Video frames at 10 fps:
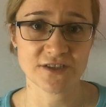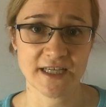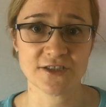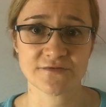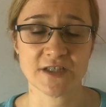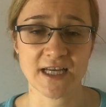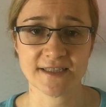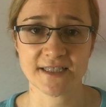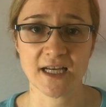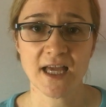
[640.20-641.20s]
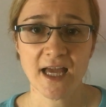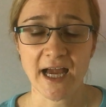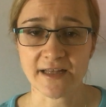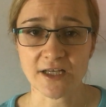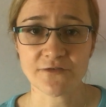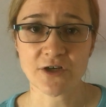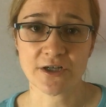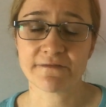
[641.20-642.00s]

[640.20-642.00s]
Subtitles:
stage of the lesson, and then you've got a